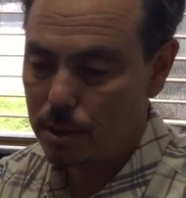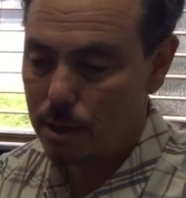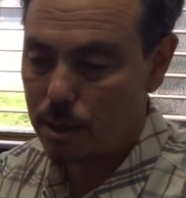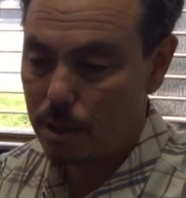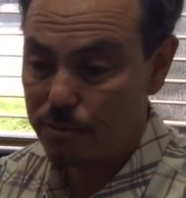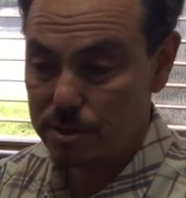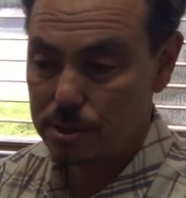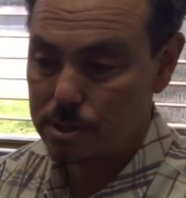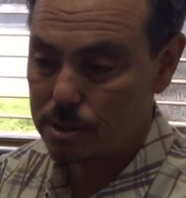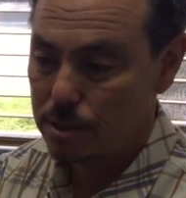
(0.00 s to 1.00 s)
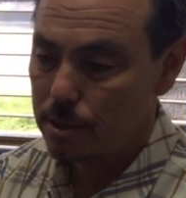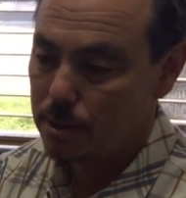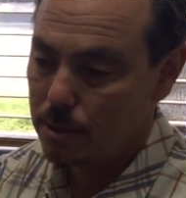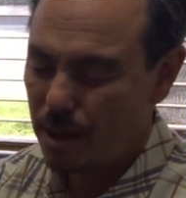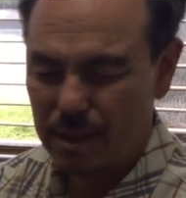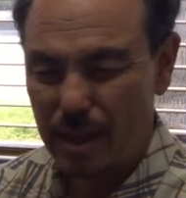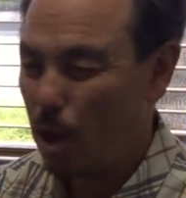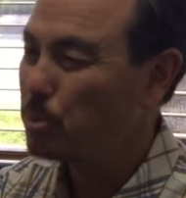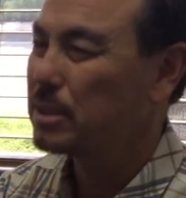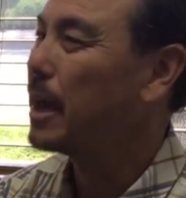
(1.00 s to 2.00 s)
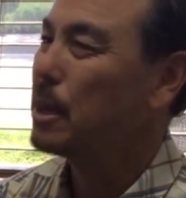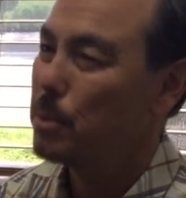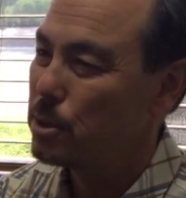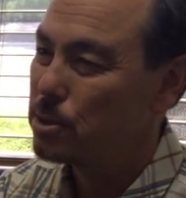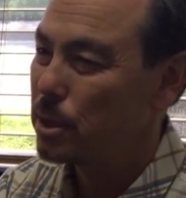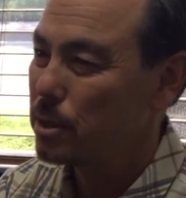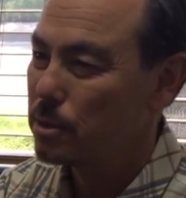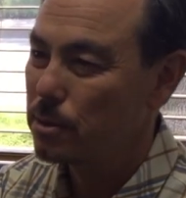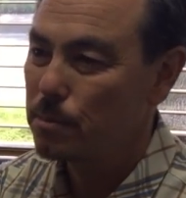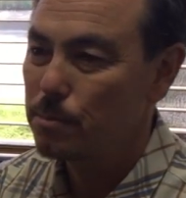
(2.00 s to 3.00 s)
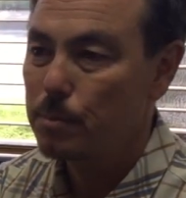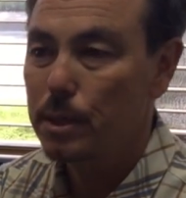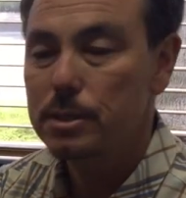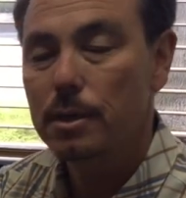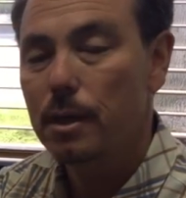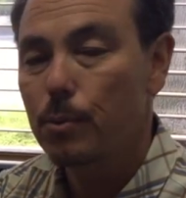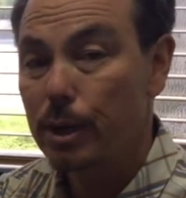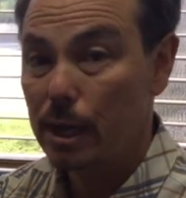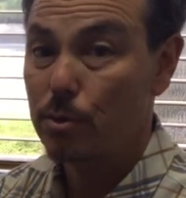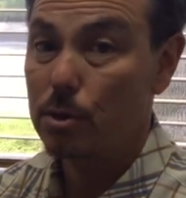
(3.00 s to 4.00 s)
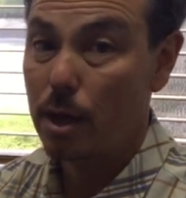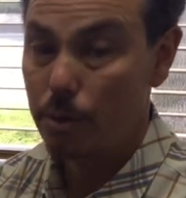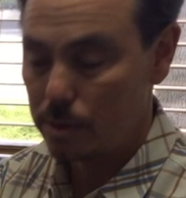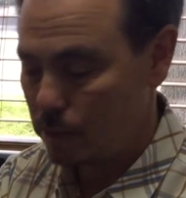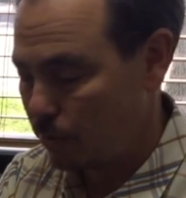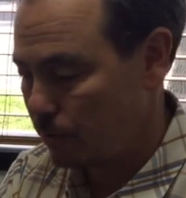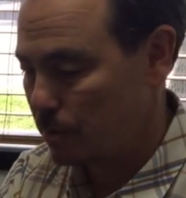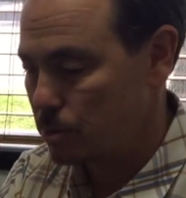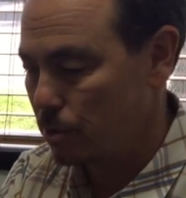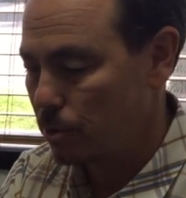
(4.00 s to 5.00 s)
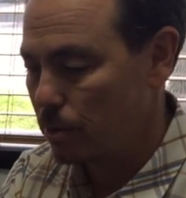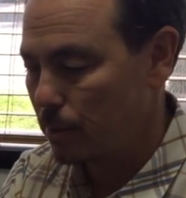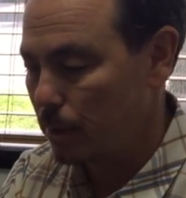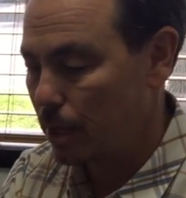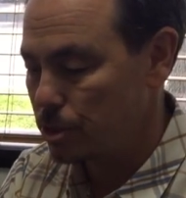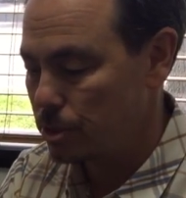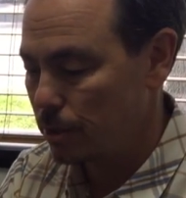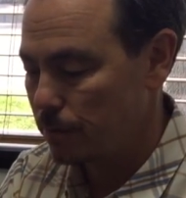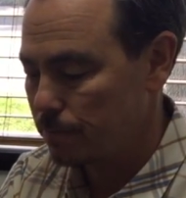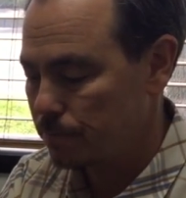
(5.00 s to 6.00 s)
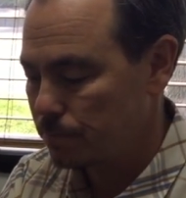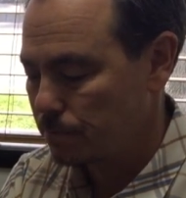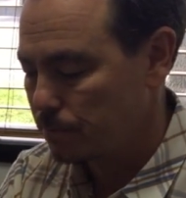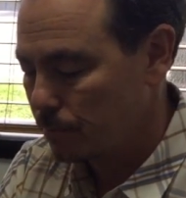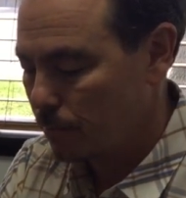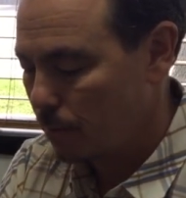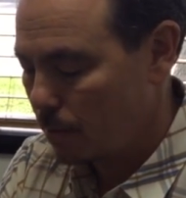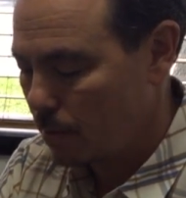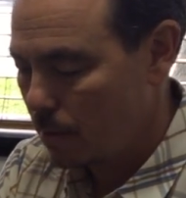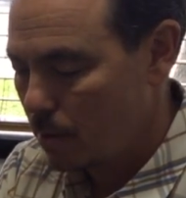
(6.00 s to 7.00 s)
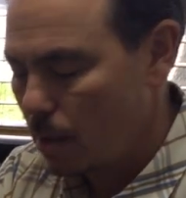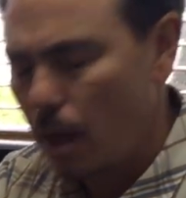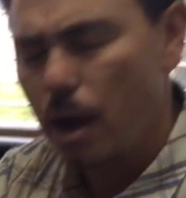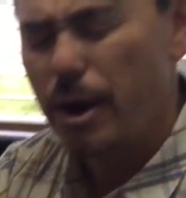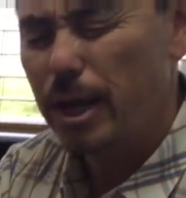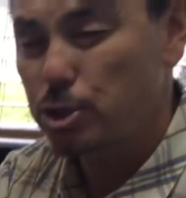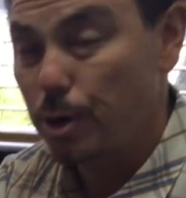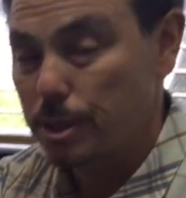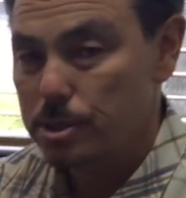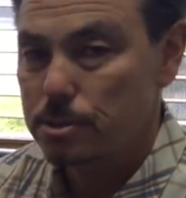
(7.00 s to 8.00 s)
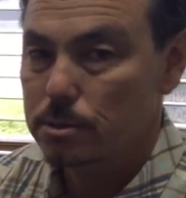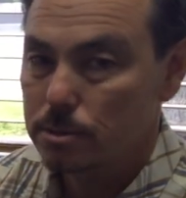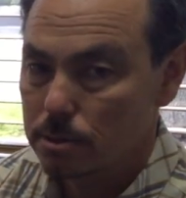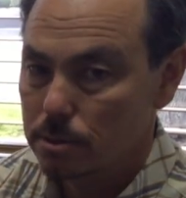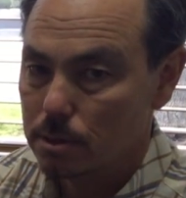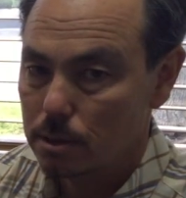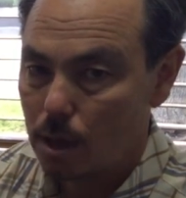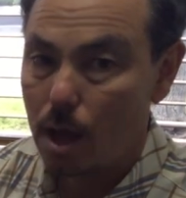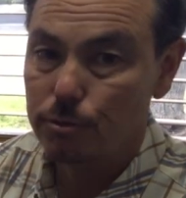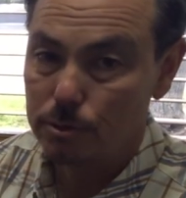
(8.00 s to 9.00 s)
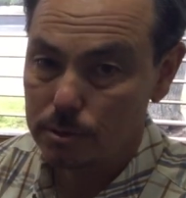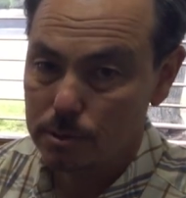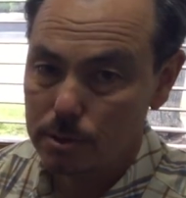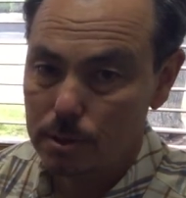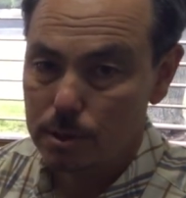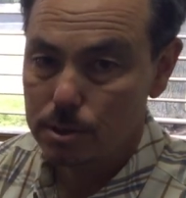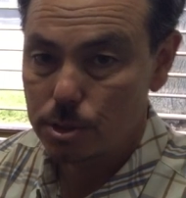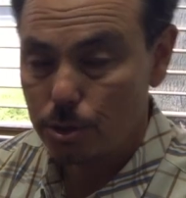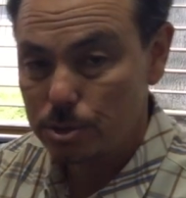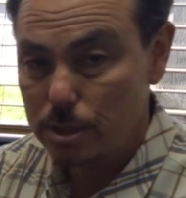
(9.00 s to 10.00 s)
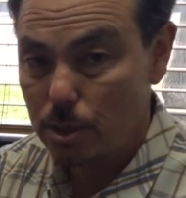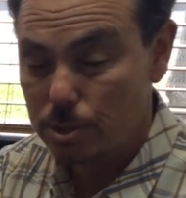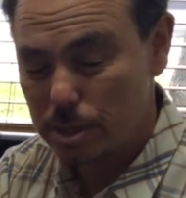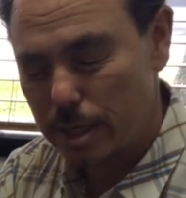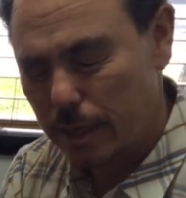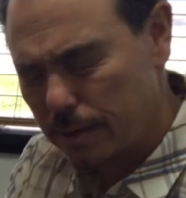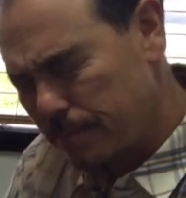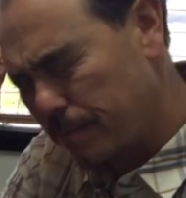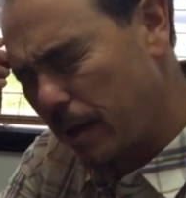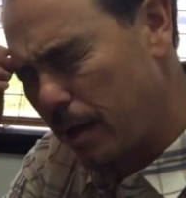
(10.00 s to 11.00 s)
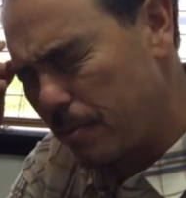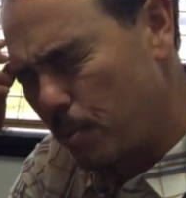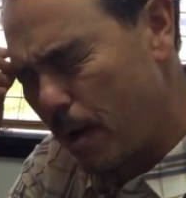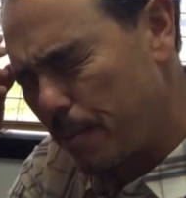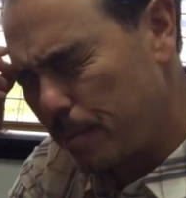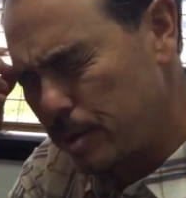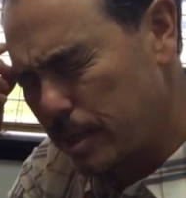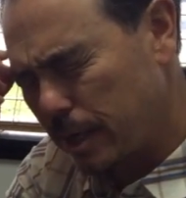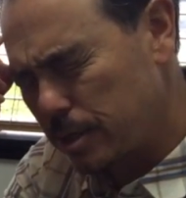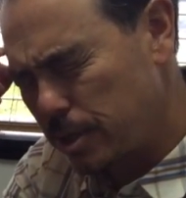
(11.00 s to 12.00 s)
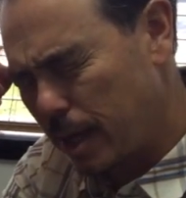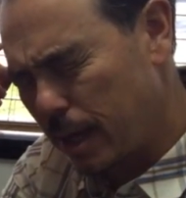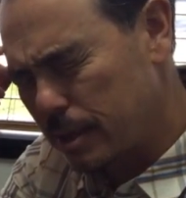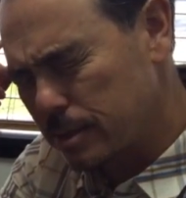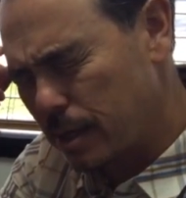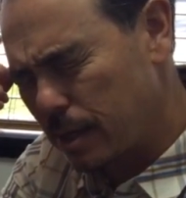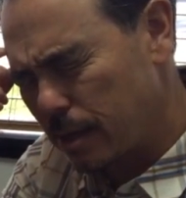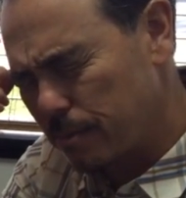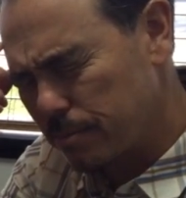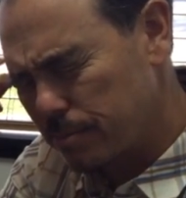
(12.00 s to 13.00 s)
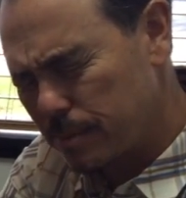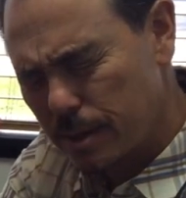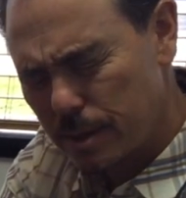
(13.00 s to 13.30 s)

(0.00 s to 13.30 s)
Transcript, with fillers: uh, visits. I think they helped a tiny bit, you said, but uh, we're gonna give her a lot of relief, and so I'm glad she's here. Uh, her x-rays, awful. So you'll see those in a second. Um, they'll pop up in a second. She has um,